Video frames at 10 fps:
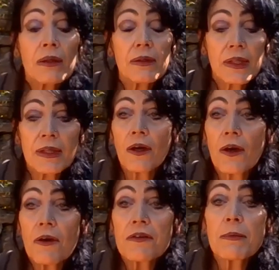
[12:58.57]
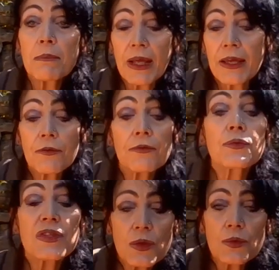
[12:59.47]
the earthly plane
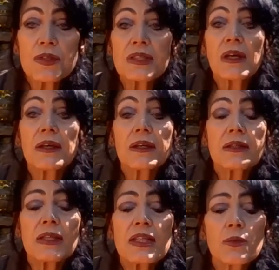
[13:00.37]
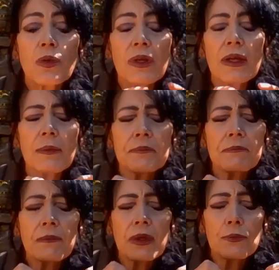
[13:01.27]
through suicide. This will
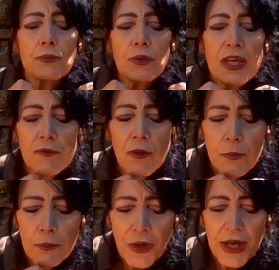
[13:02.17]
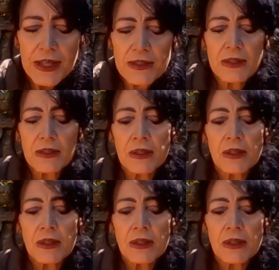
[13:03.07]
reverberate,